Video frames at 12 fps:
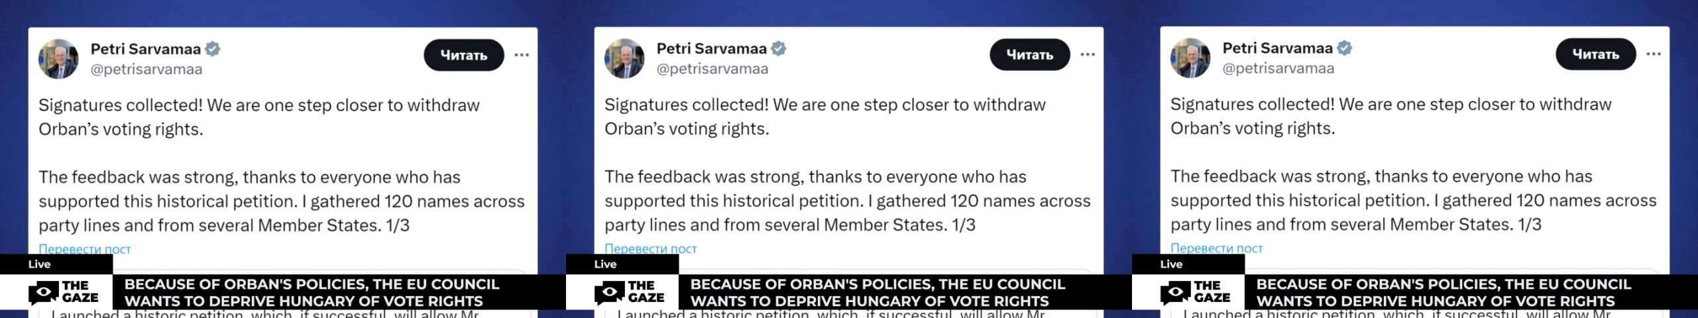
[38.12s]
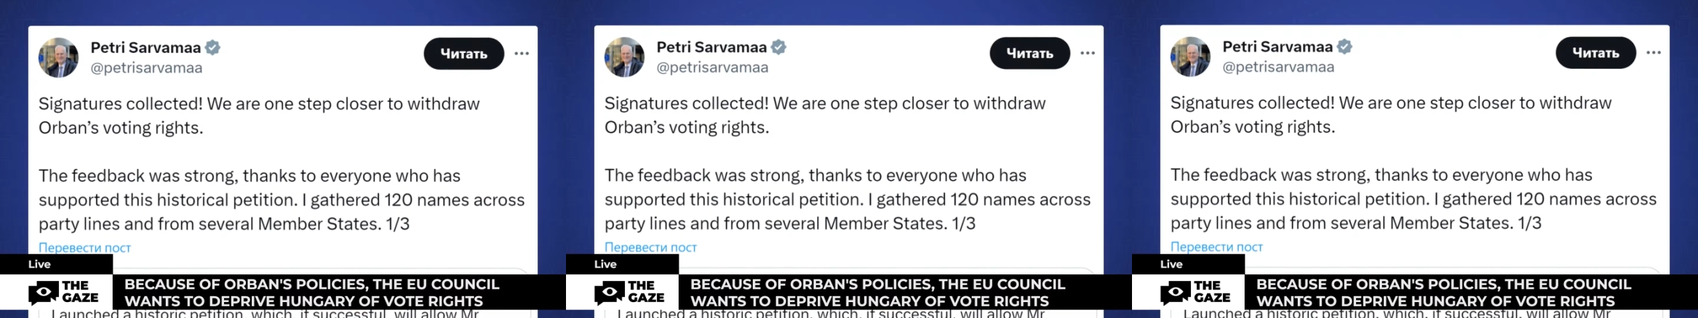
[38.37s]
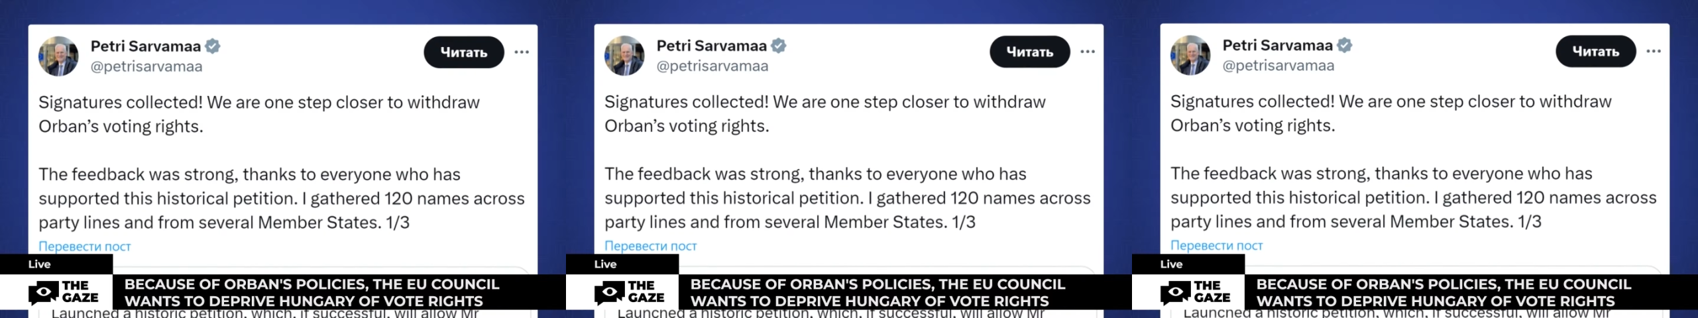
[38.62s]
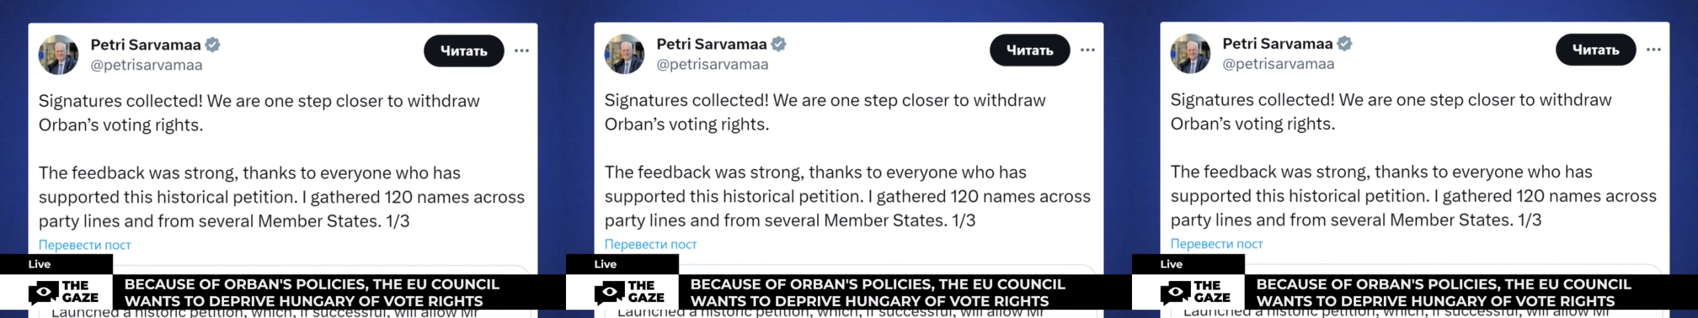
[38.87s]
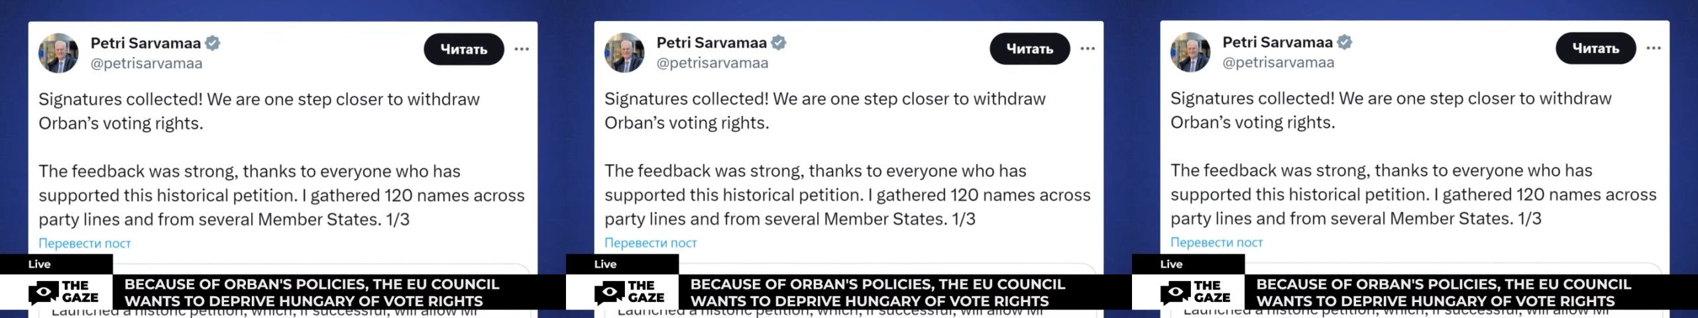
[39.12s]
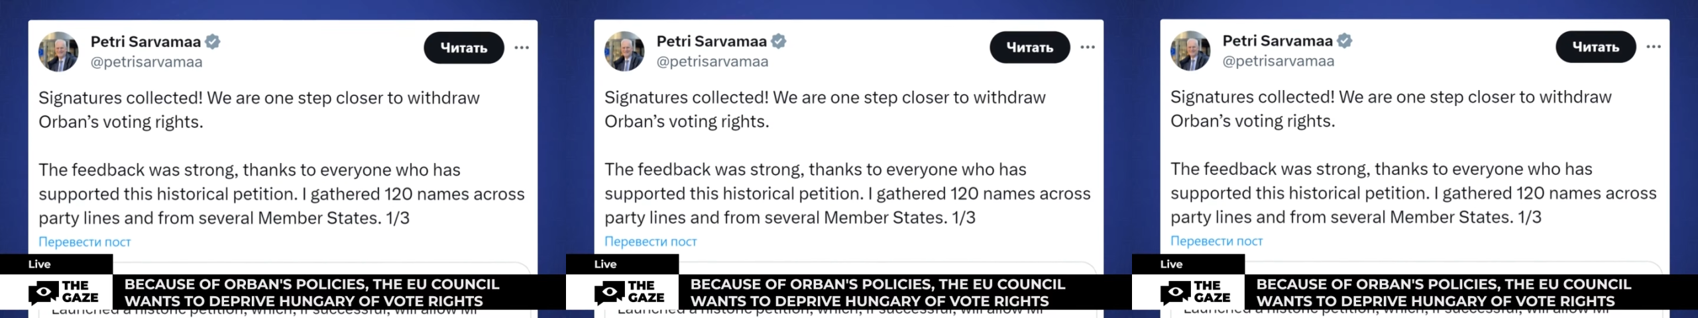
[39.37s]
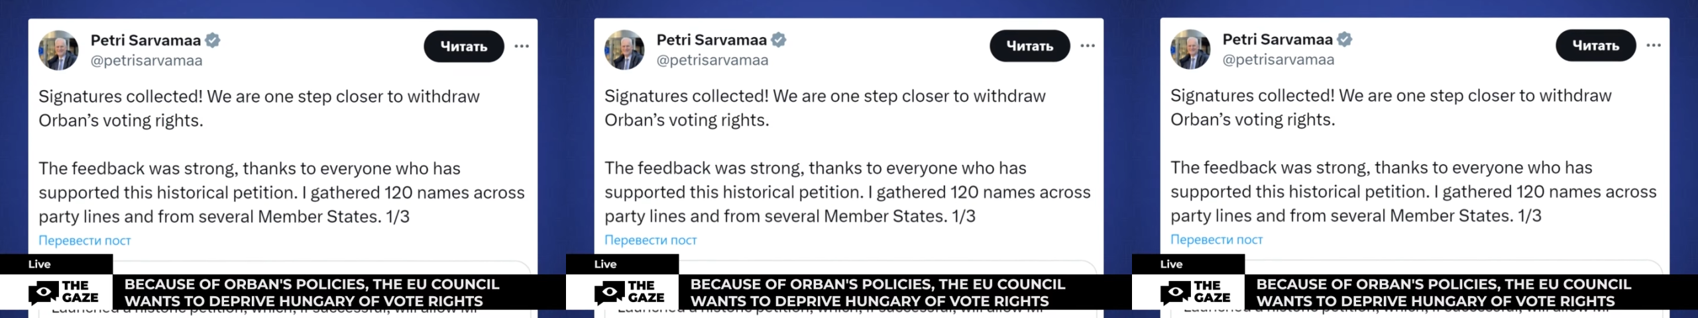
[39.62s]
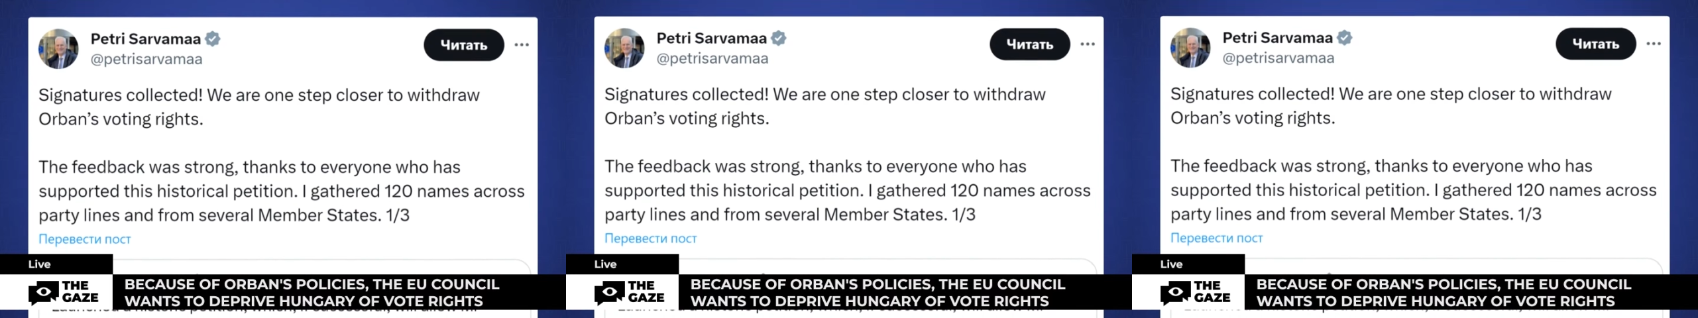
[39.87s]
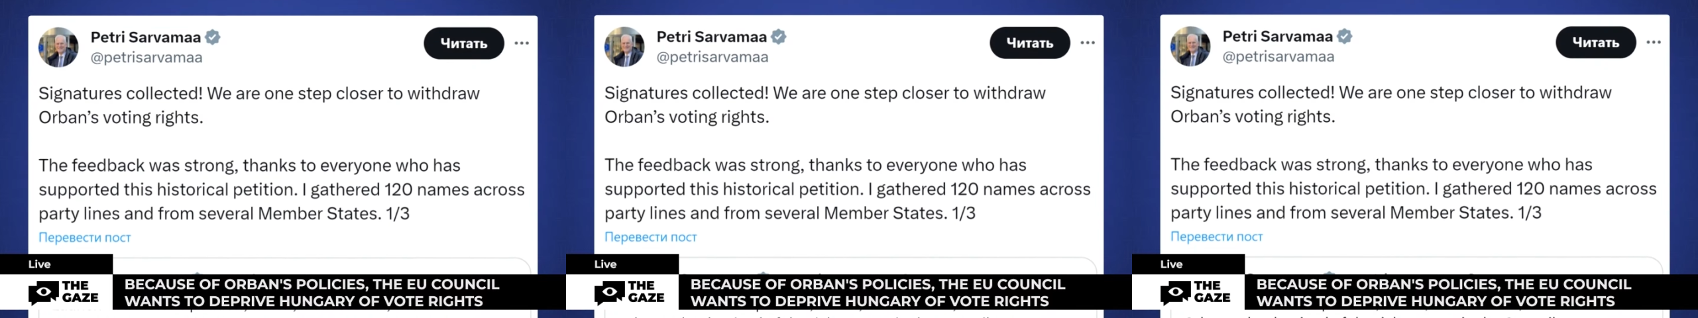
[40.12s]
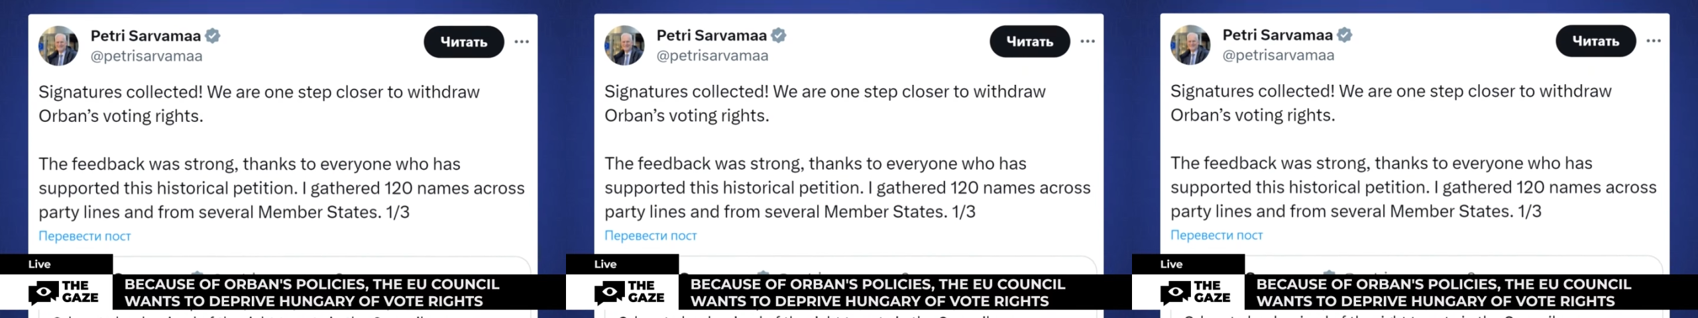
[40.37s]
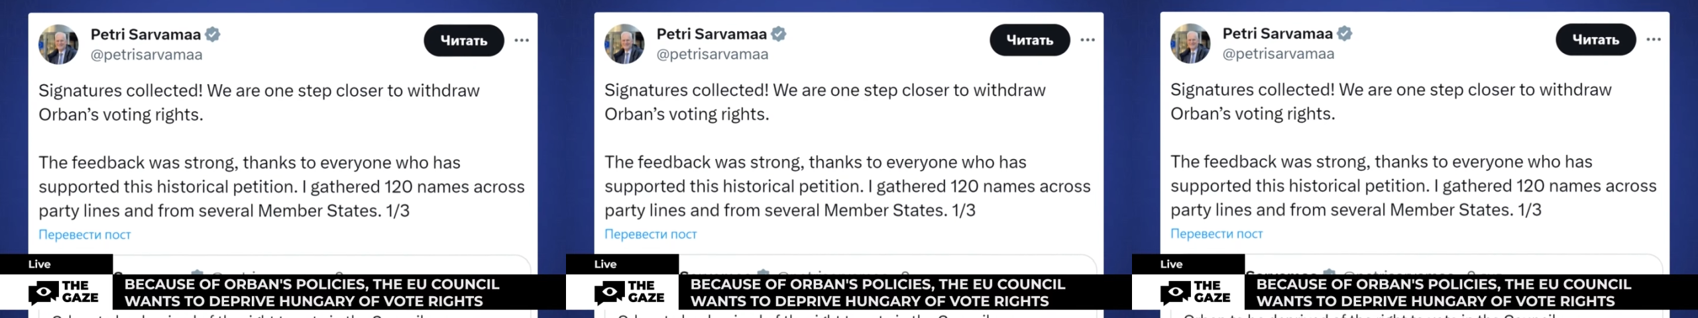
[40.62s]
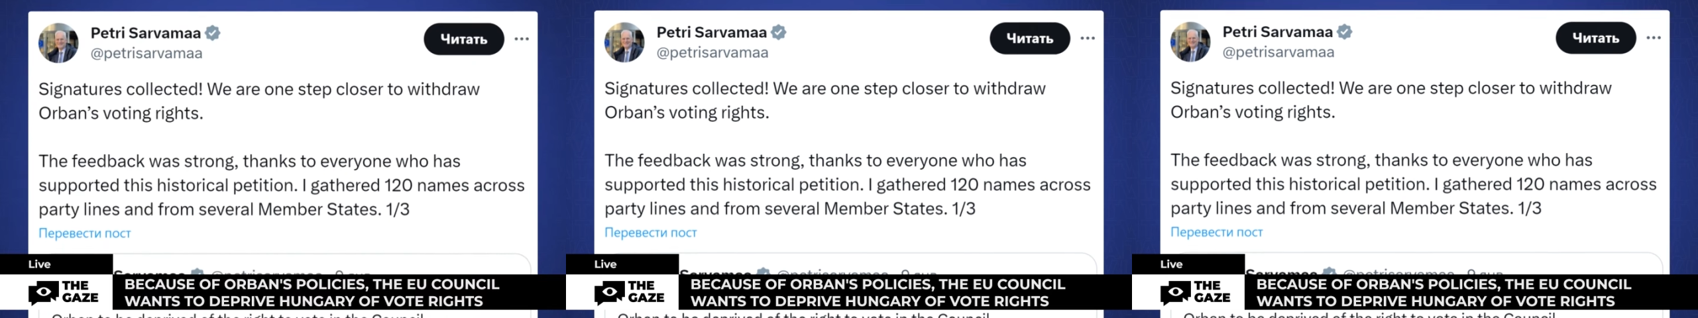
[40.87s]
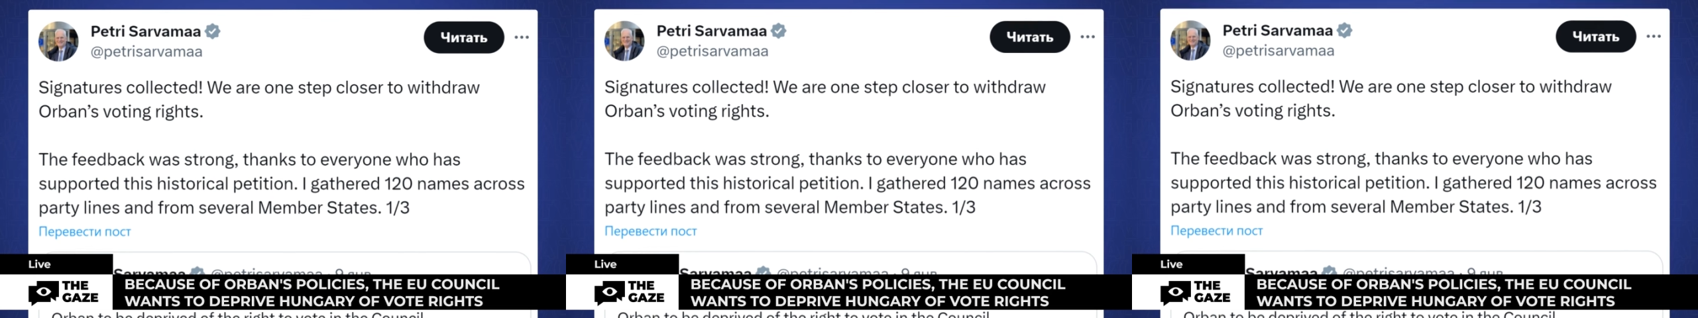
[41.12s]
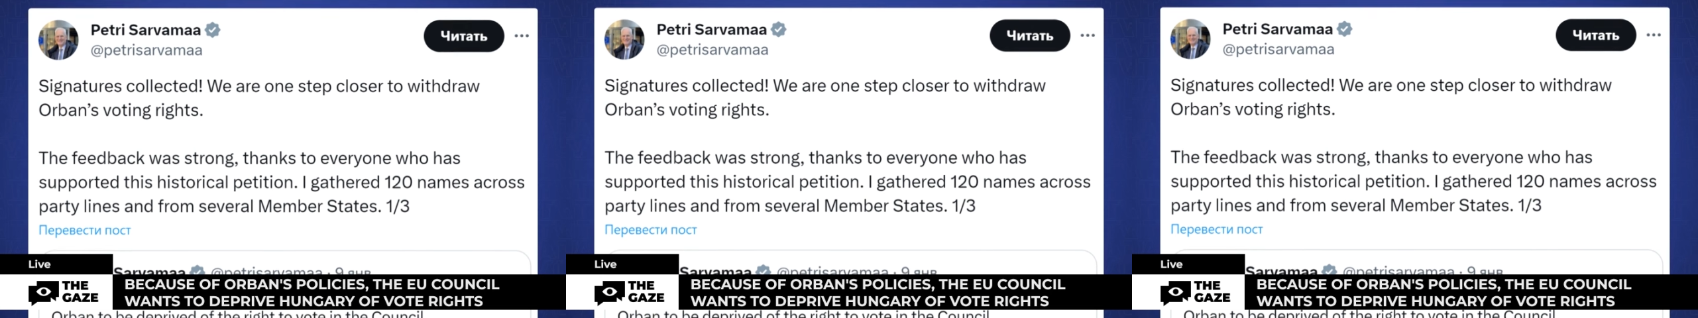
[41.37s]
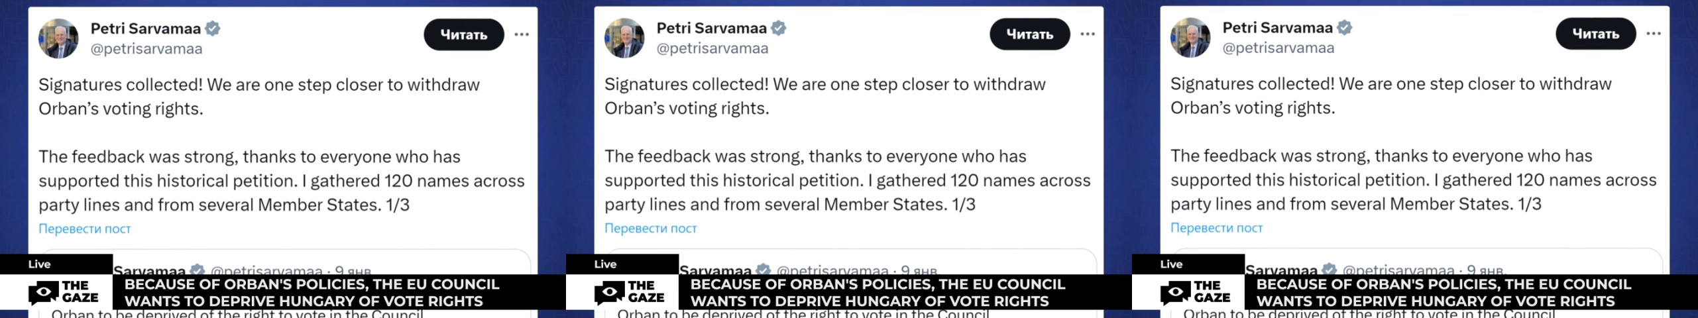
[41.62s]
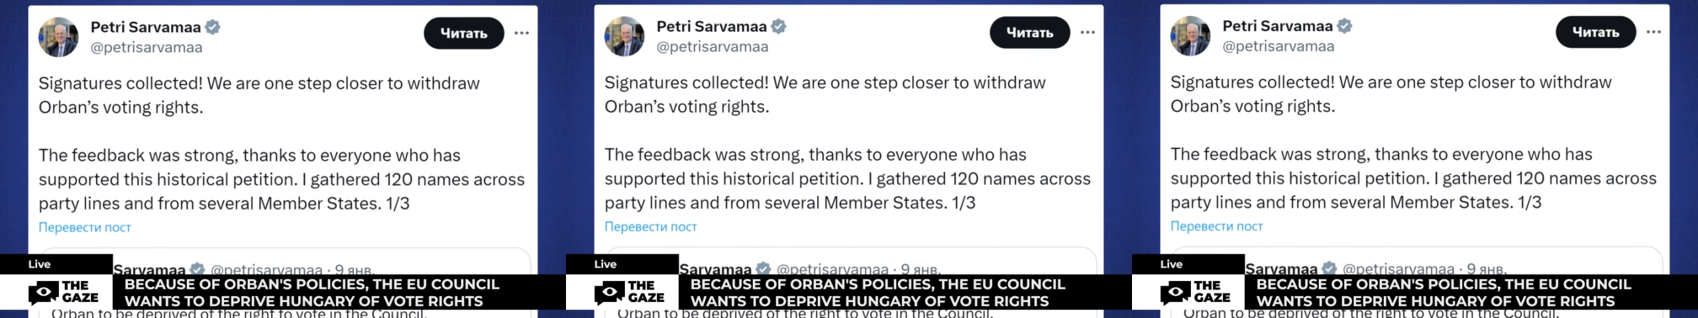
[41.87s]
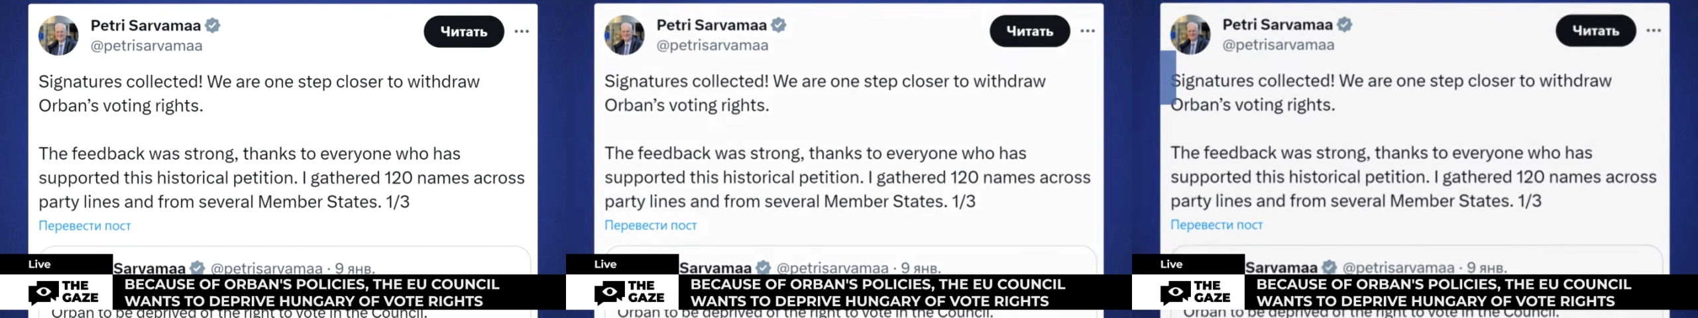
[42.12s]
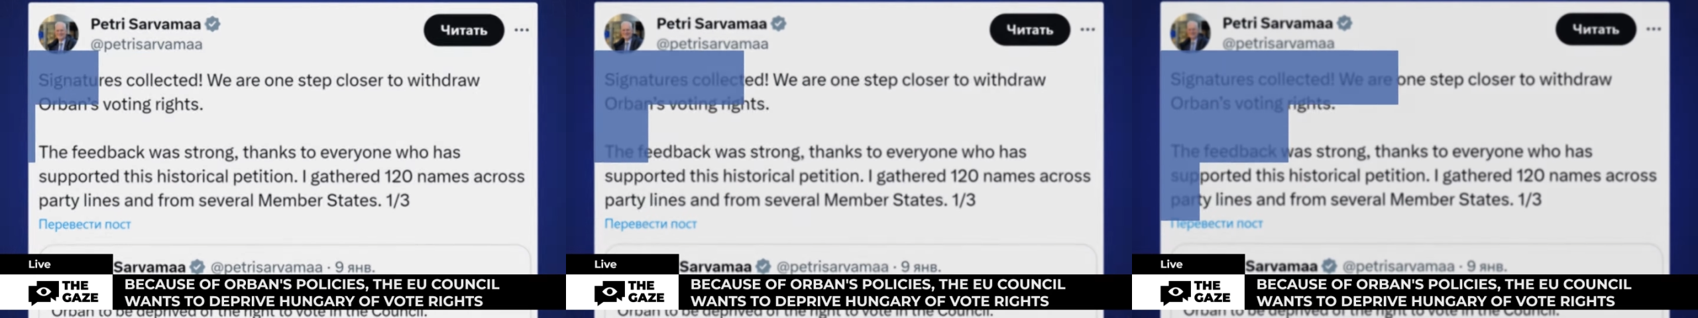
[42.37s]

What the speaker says: No face is visible, so there are no lips to read.